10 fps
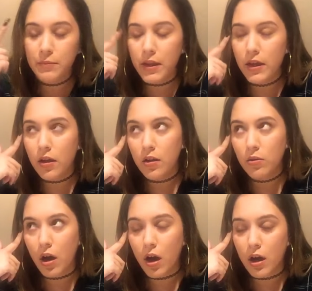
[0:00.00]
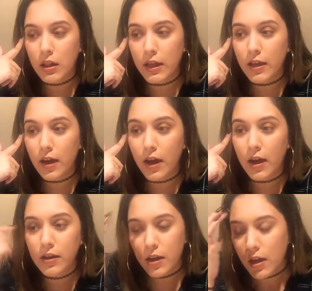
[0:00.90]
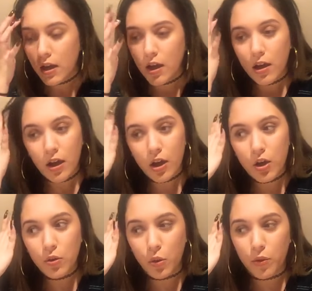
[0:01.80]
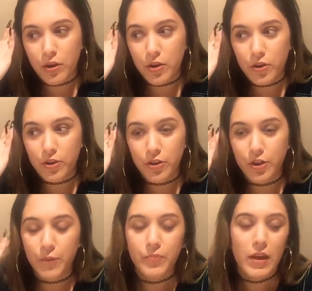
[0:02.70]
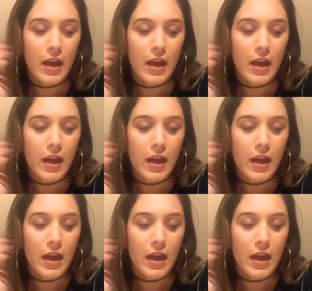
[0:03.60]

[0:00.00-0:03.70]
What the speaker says: I'm like, oh God, like, oh Lord, no.